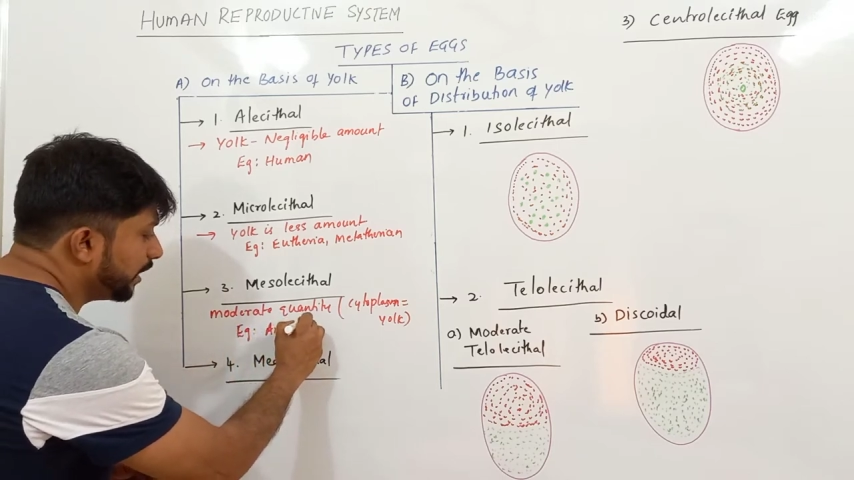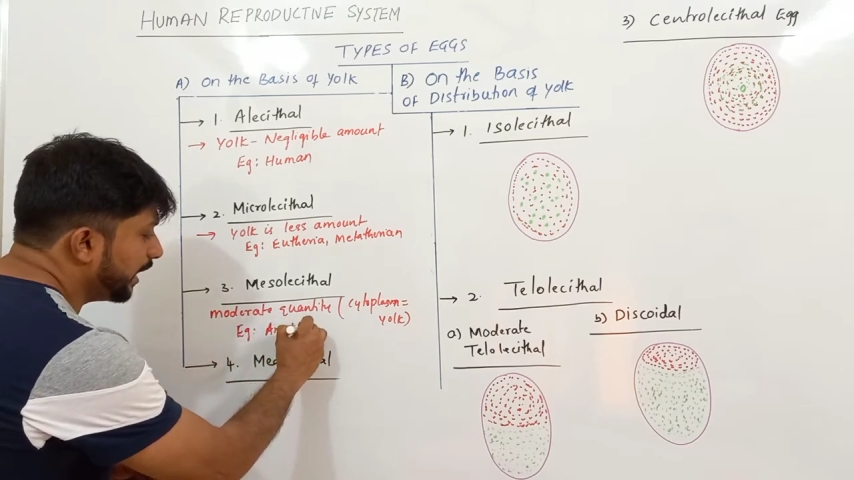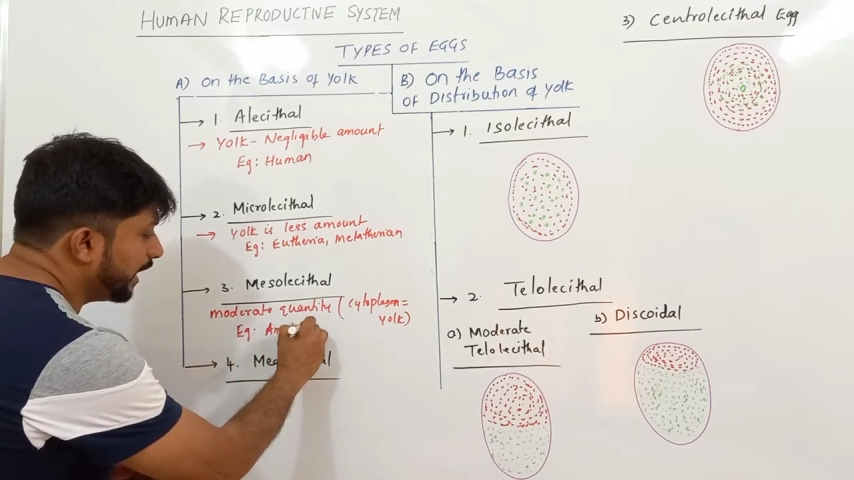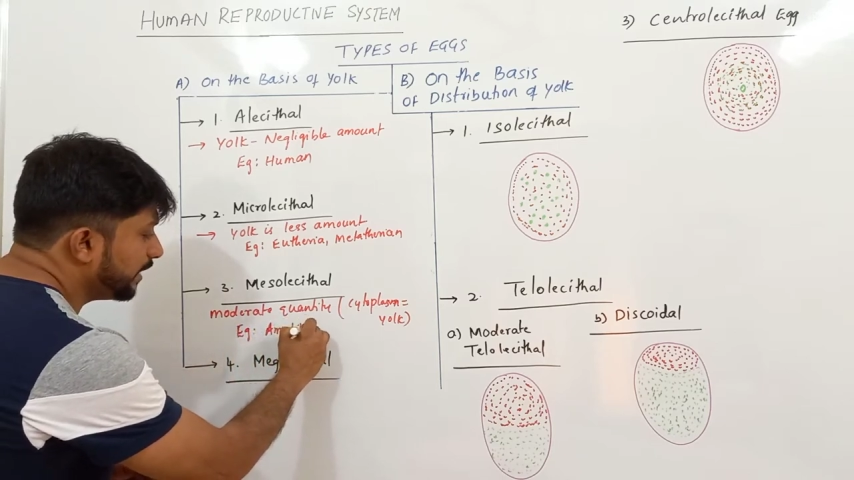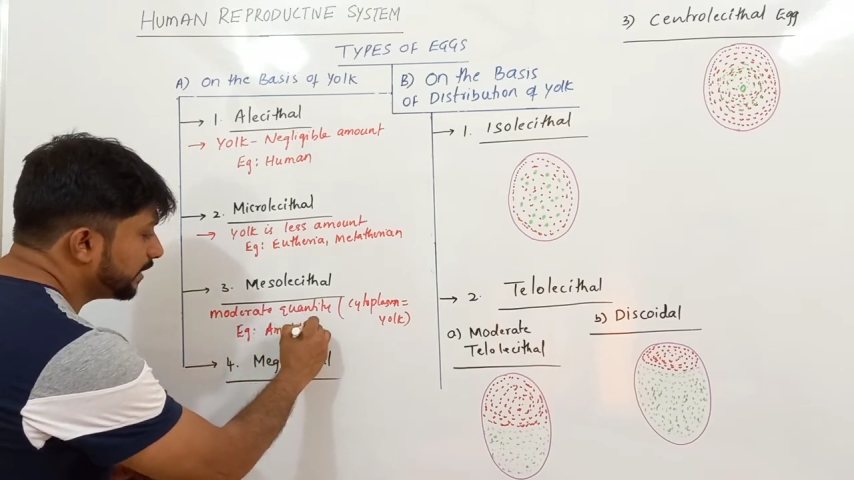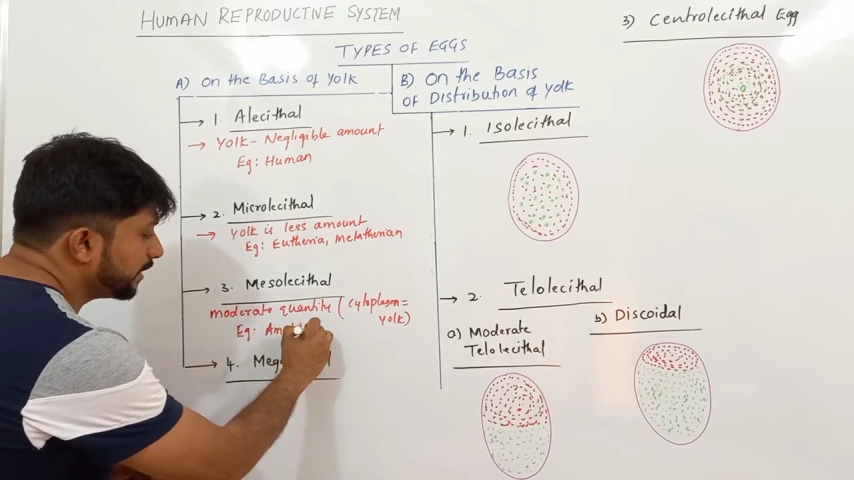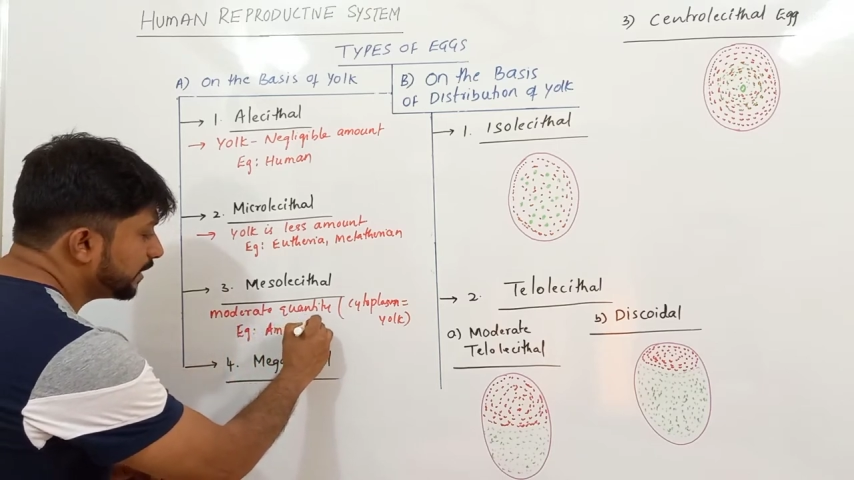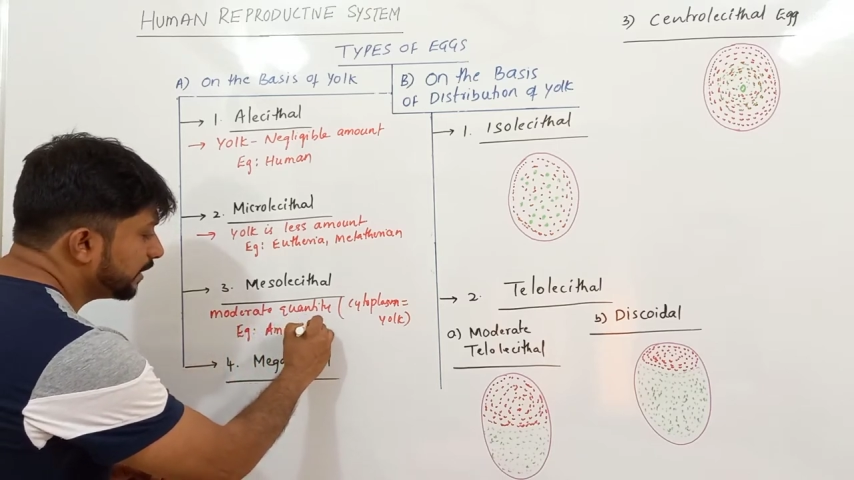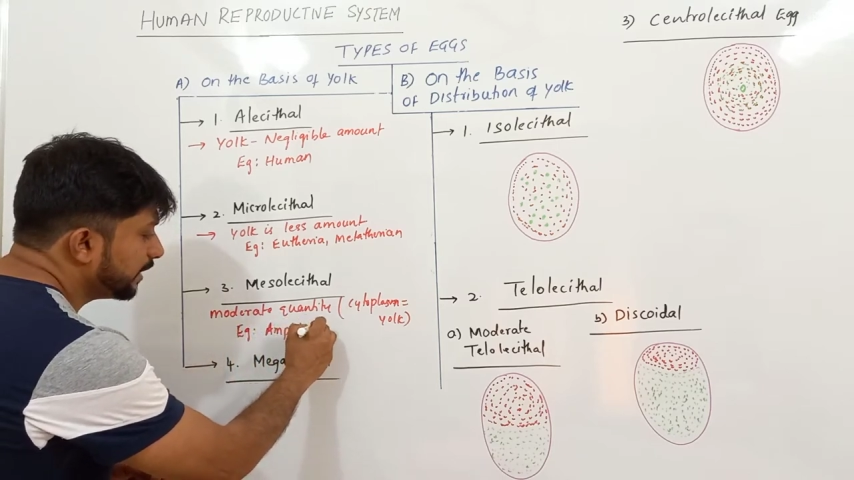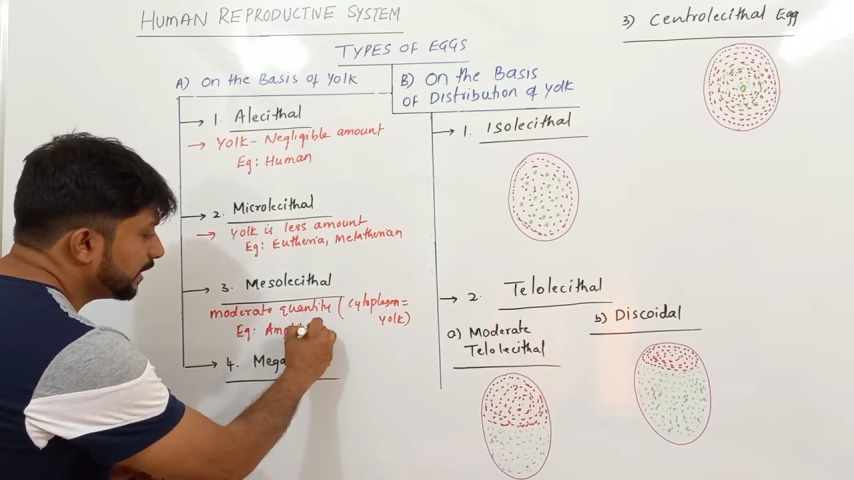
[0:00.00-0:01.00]
in
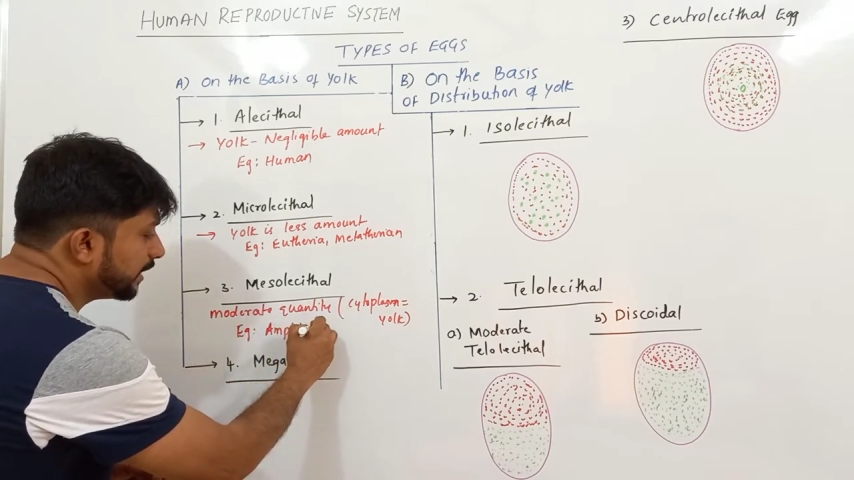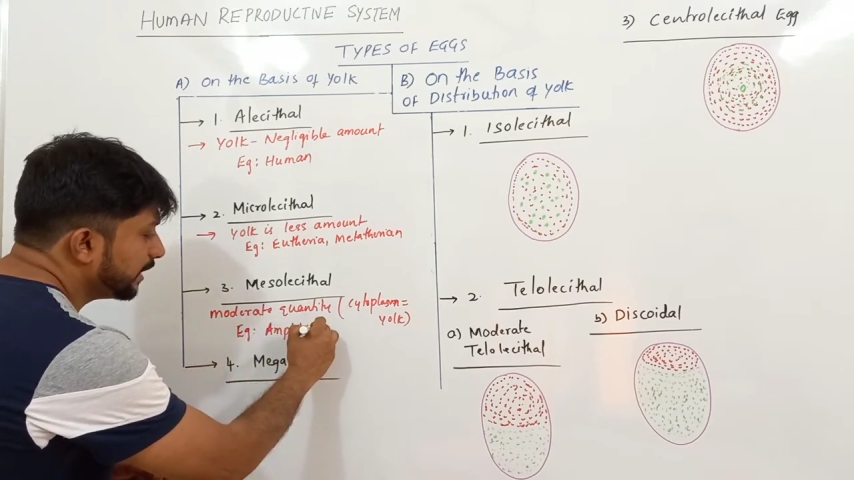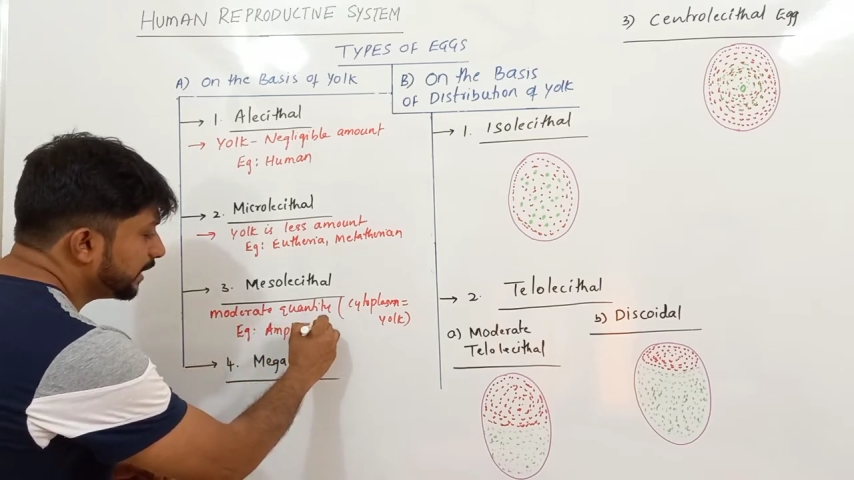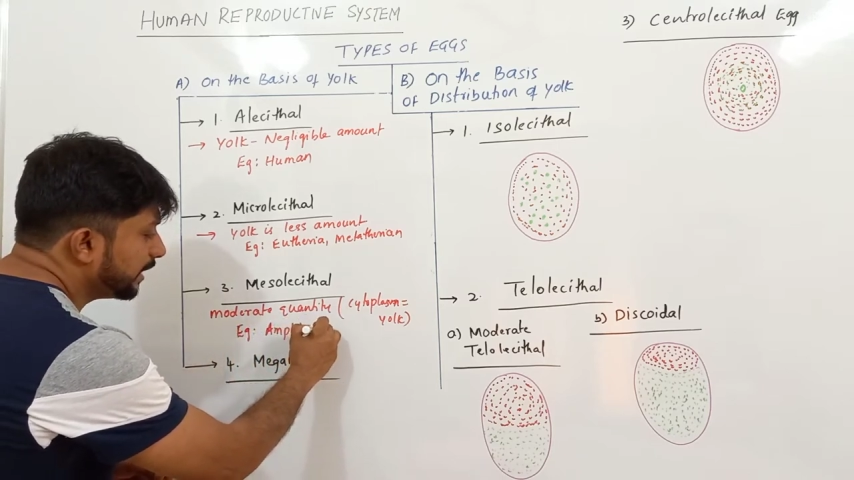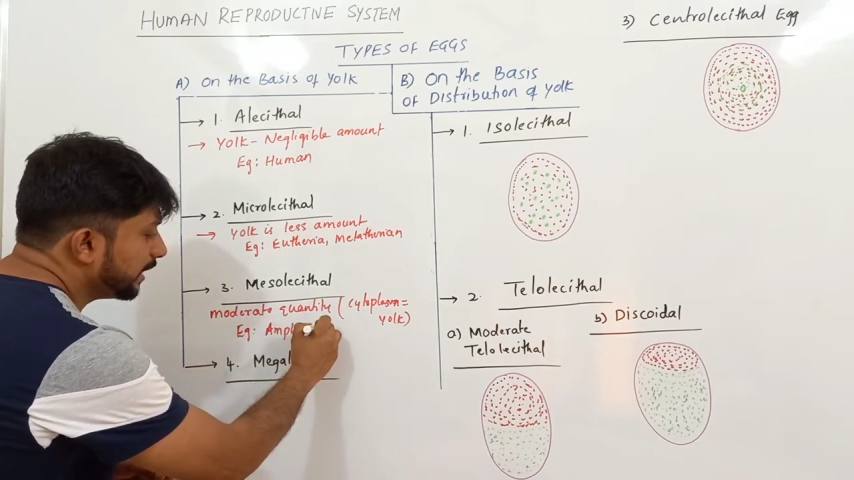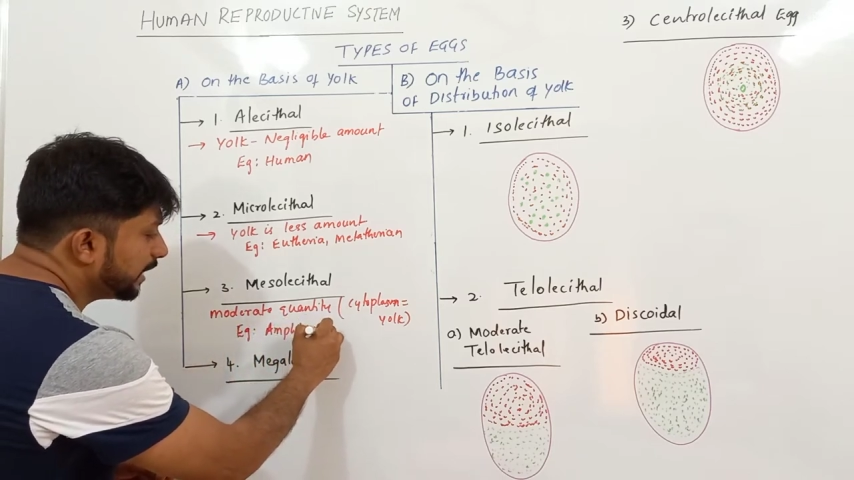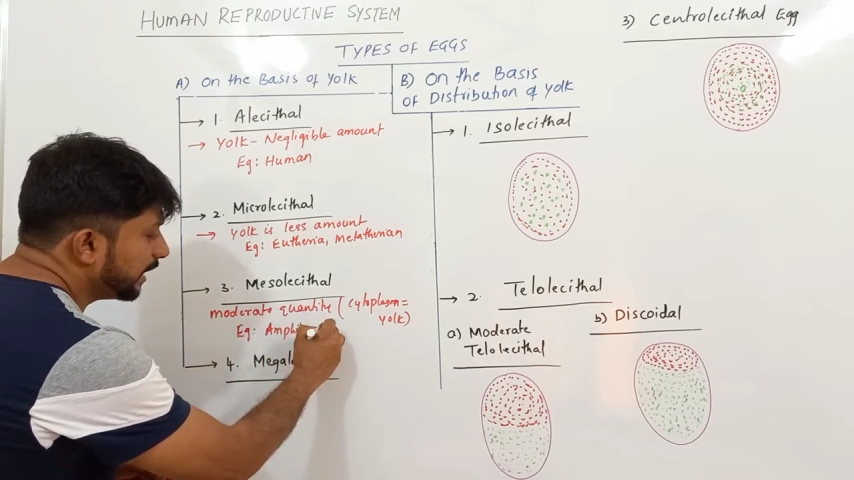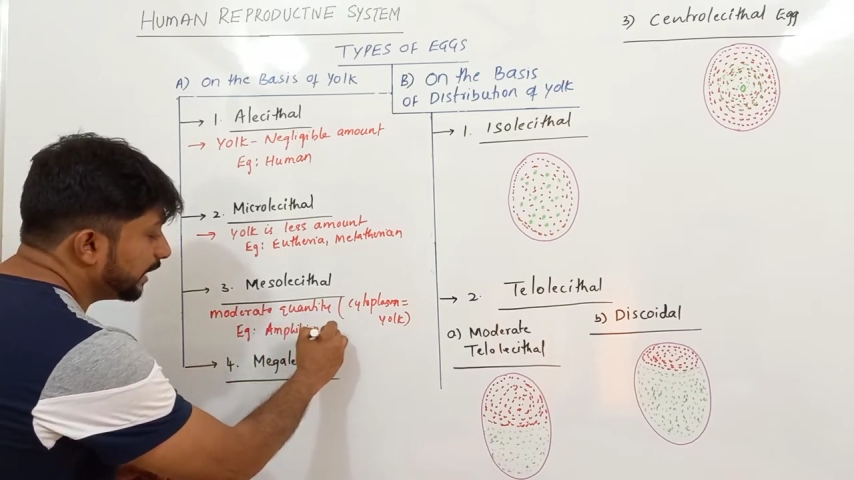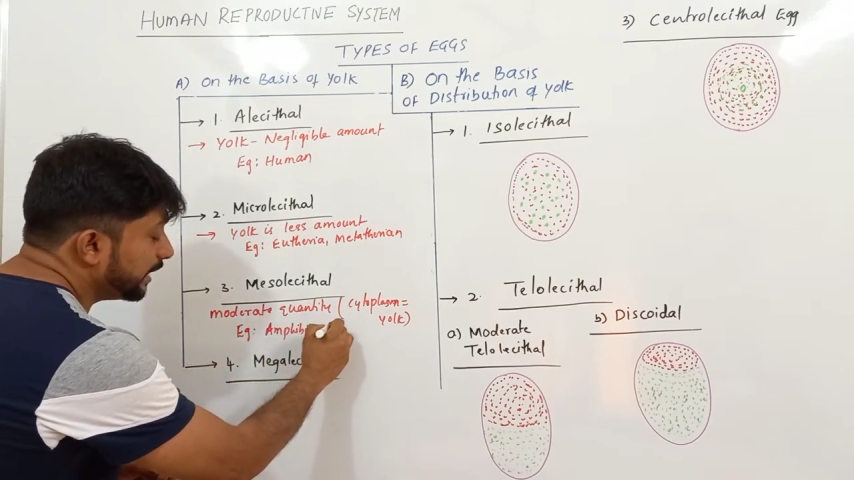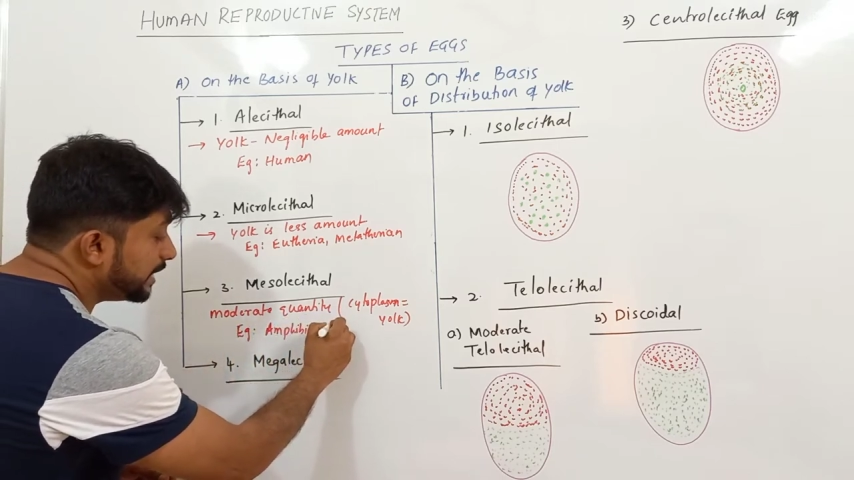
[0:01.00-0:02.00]

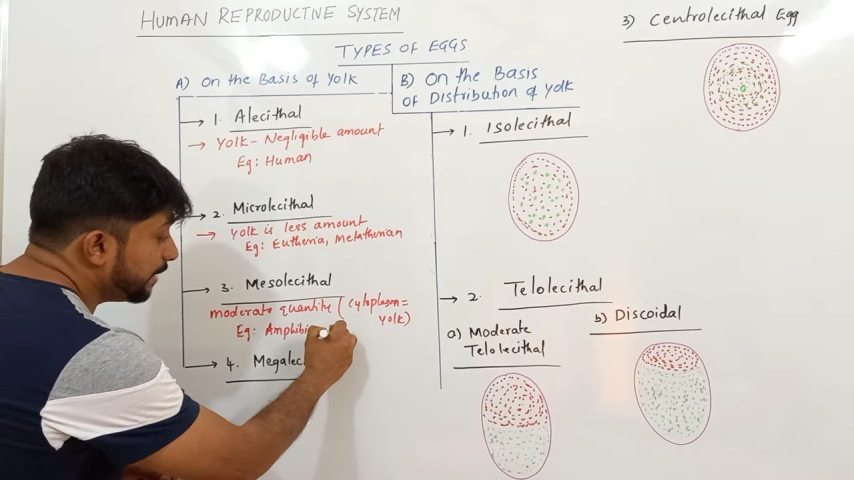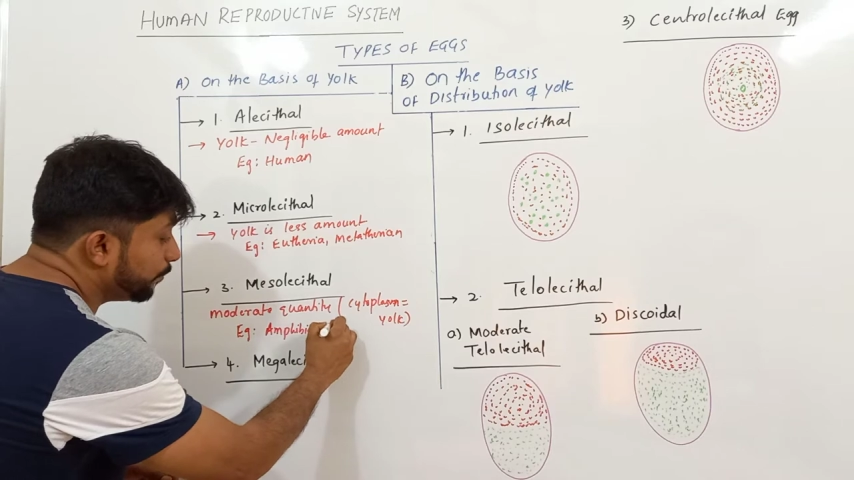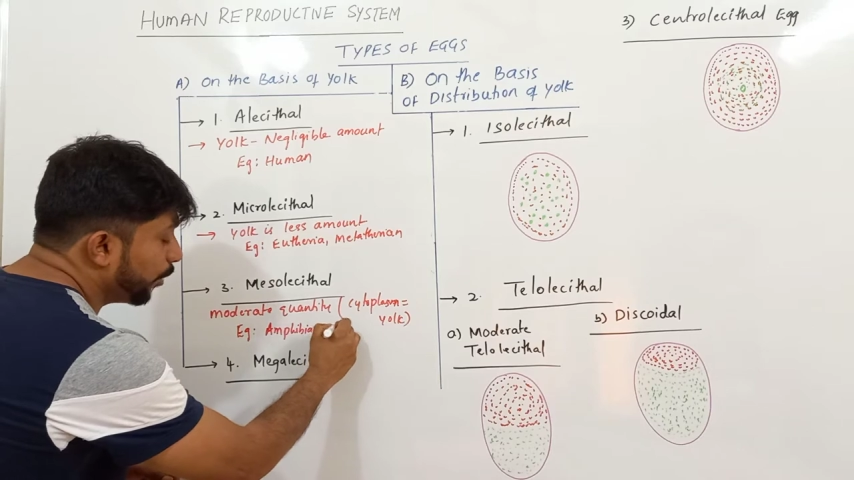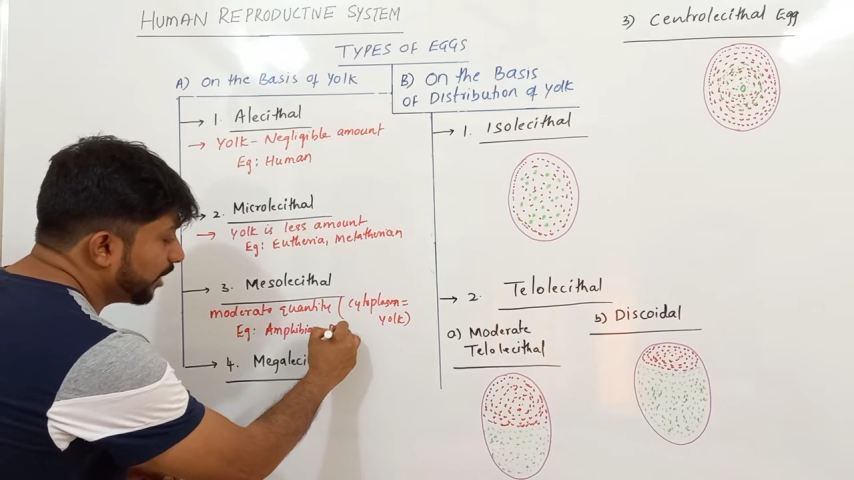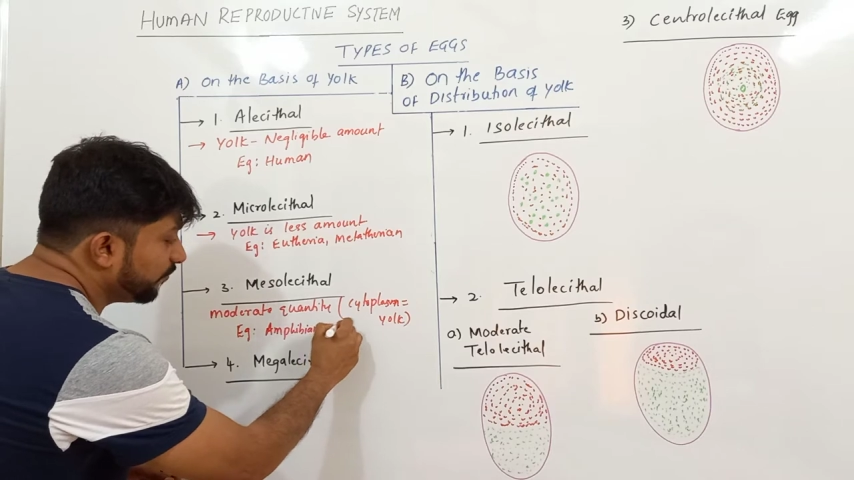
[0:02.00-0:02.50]
dipnoi